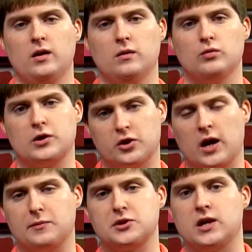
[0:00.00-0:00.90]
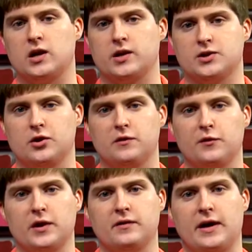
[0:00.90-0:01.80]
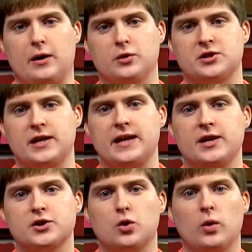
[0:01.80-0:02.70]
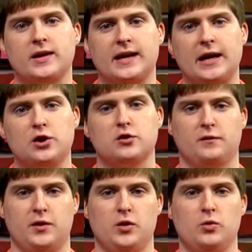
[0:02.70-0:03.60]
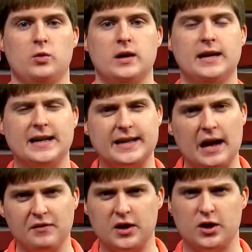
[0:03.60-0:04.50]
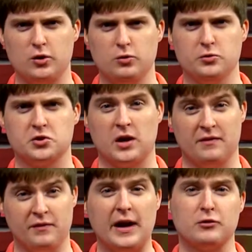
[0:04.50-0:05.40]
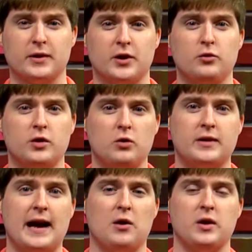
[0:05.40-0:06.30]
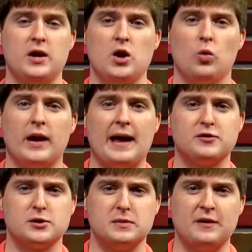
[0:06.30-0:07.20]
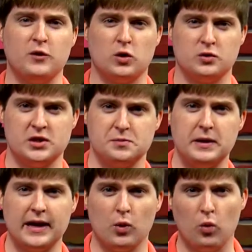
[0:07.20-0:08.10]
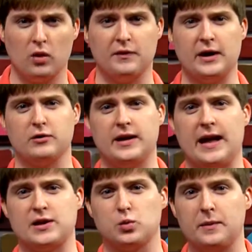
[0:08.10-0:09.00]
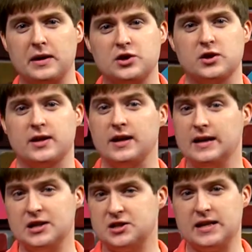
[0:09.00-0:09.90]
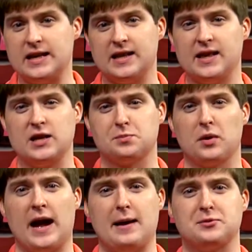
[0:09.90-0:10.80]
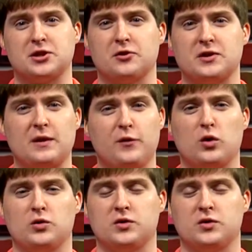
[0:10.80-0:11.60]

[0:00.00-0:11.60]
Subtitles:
Roger Comstock is a good friend of ours, and he is going to interview David Hughes, a veteran, who no doubt would have some difficulties being a war veteran, as we mentioned, seeing things perhaps that are difficult to